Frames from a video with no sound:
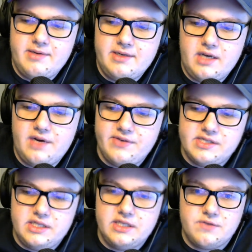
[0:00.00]

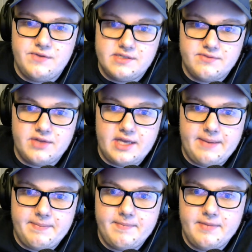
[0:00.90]
obviously there's a reason for that.
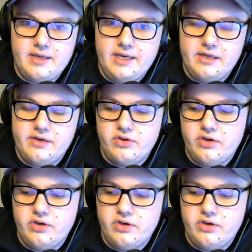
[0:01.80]
And